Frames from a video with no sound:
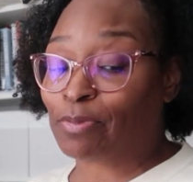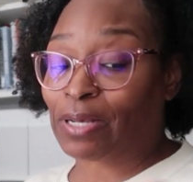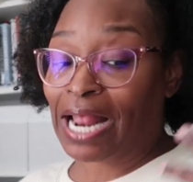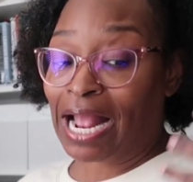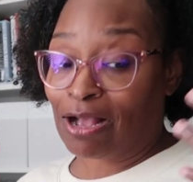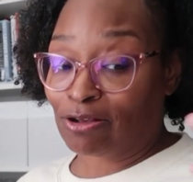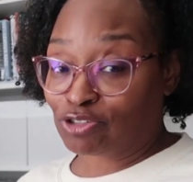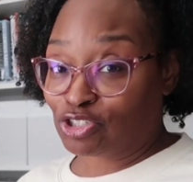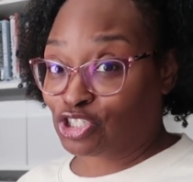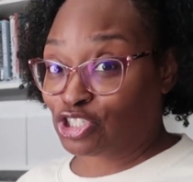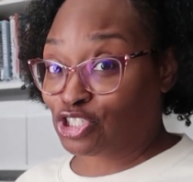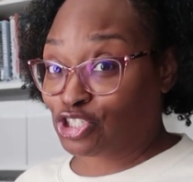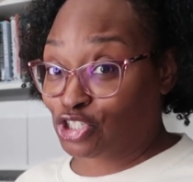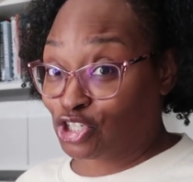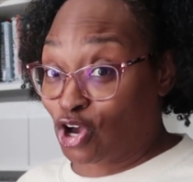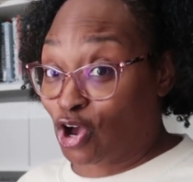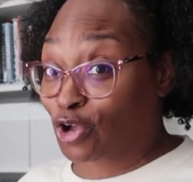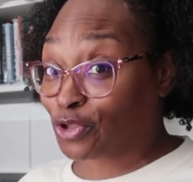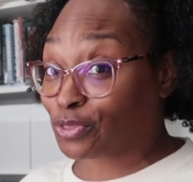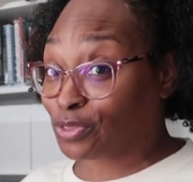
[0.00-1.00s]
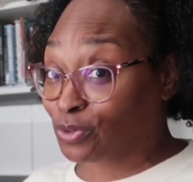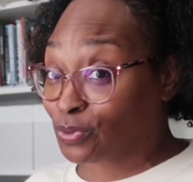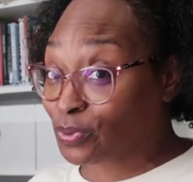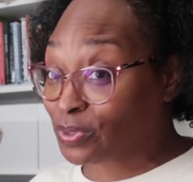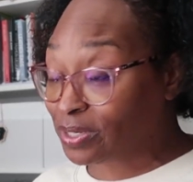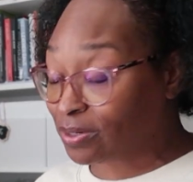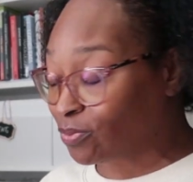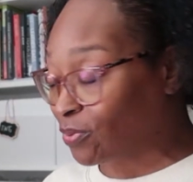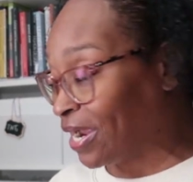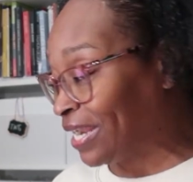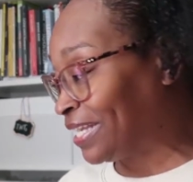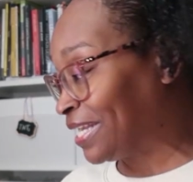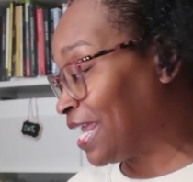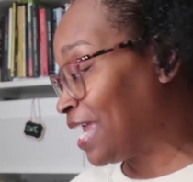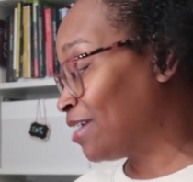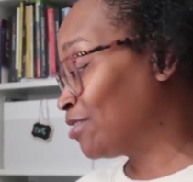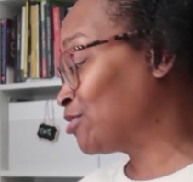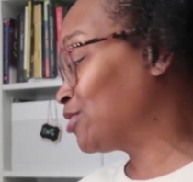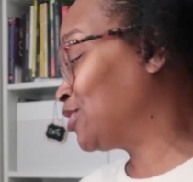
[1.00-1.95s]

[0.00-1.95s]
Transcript: but I'll just talk through it right now.